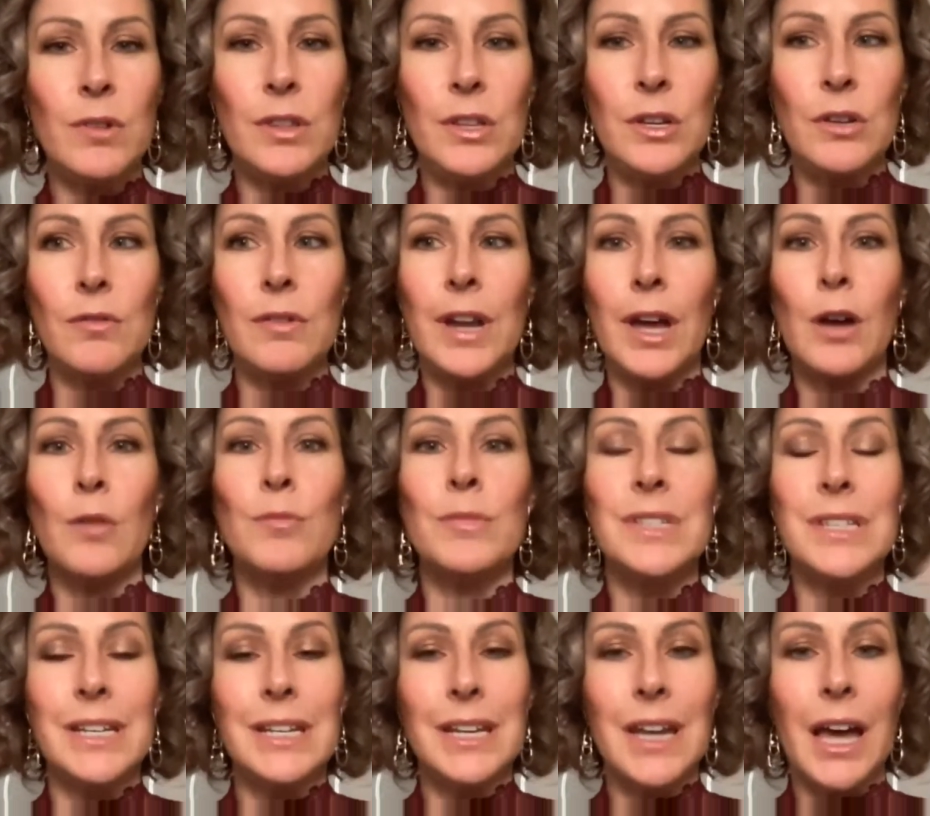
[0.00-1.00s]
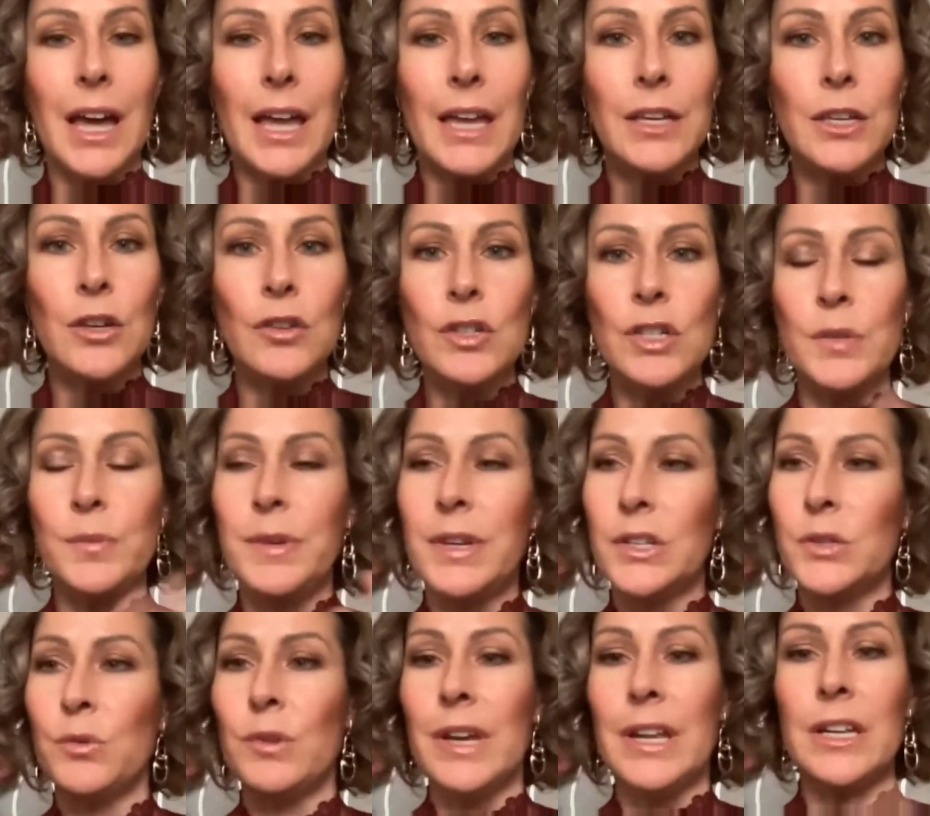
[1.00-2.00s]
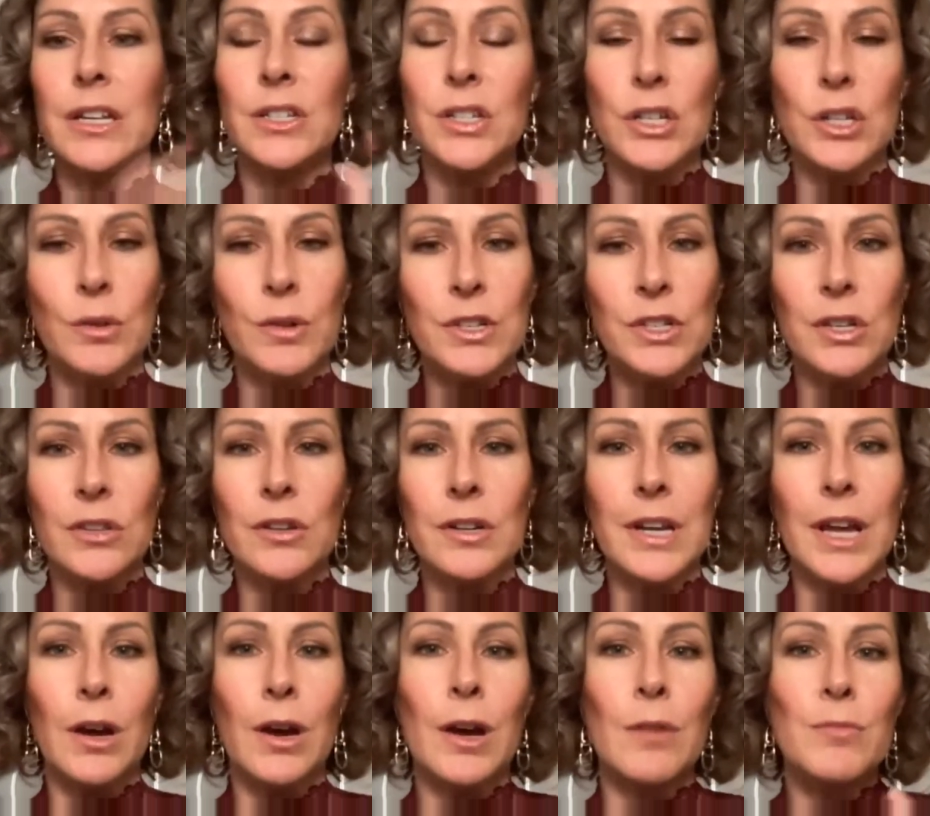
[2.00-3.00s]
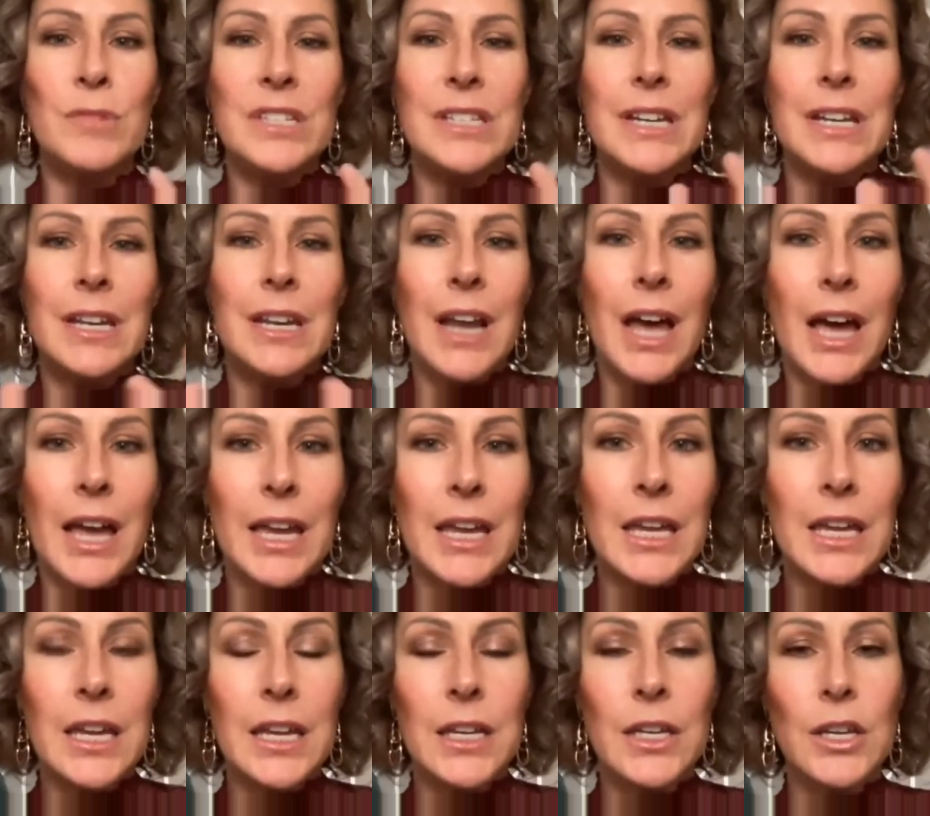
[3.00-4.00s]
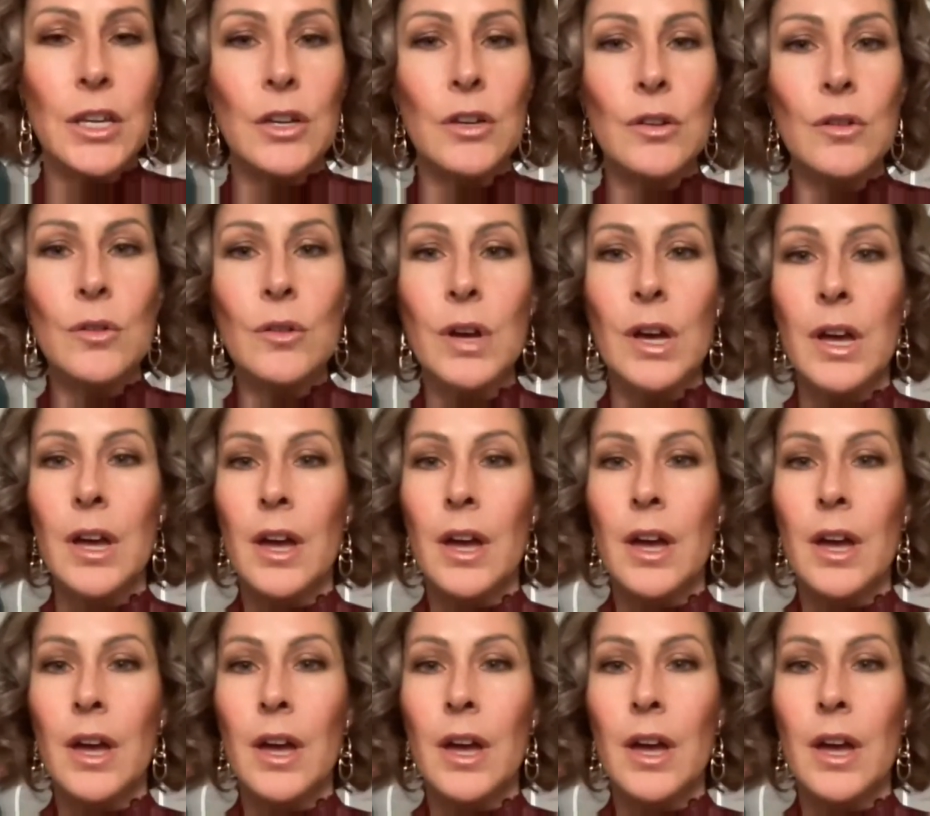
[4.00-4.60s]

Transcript: with you, now I'm denying you. Just because we're getting to know each other now, I'm denying you.